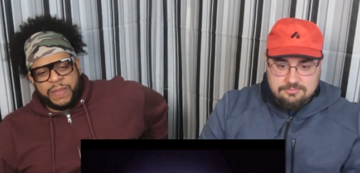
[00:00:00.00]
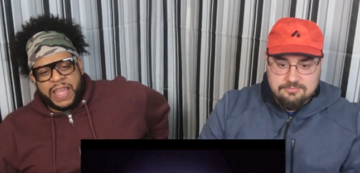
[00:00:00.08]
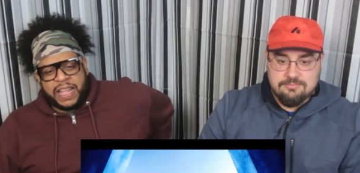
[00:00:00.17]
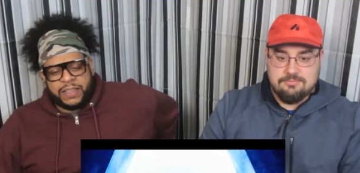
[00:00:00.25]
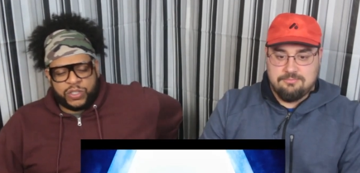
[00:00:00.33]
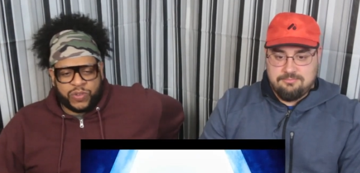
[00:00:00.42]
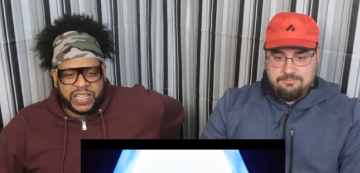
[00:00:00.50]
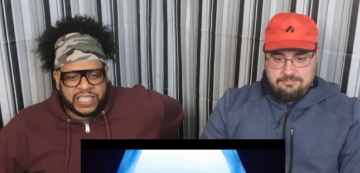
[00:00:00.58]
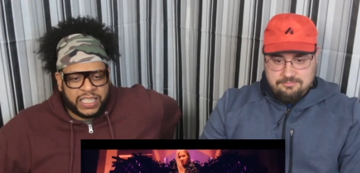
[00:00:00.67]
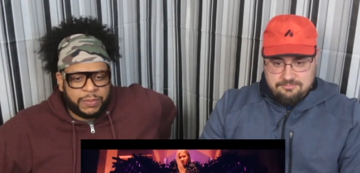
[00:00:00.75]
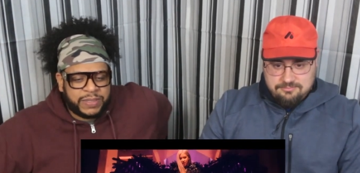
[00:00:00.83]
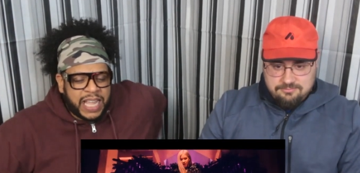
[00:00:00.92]
Speaker 1: that dressing
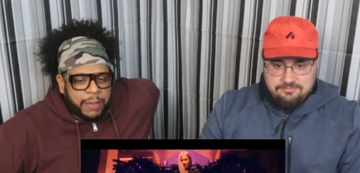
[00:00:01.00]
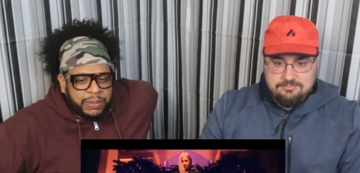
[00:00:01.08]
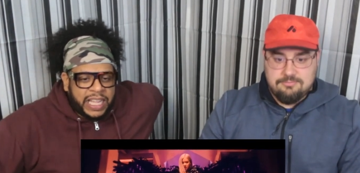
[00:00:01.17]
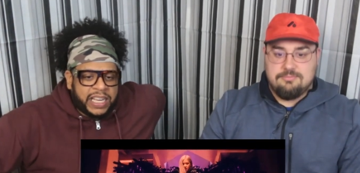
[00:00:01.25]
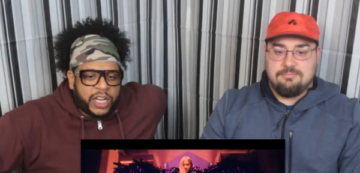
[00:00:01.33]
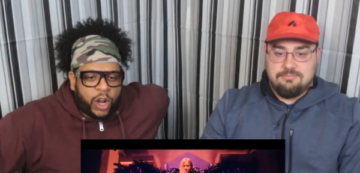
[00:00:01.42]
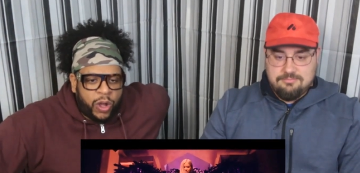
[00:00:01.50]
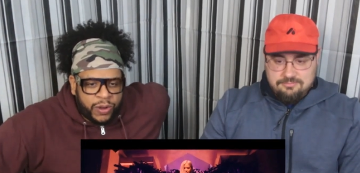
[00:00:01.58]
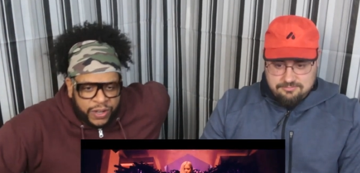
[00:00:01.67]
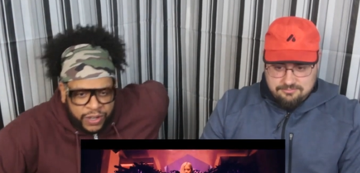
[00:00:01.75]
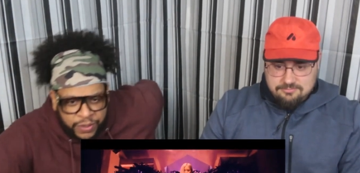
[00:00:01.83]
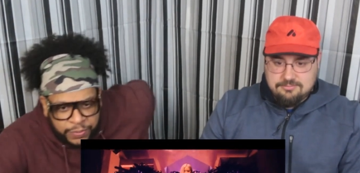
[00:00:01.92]
up top landed on
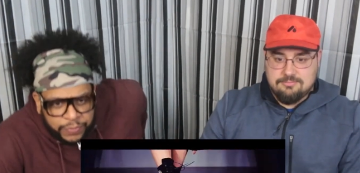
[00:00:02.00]
her.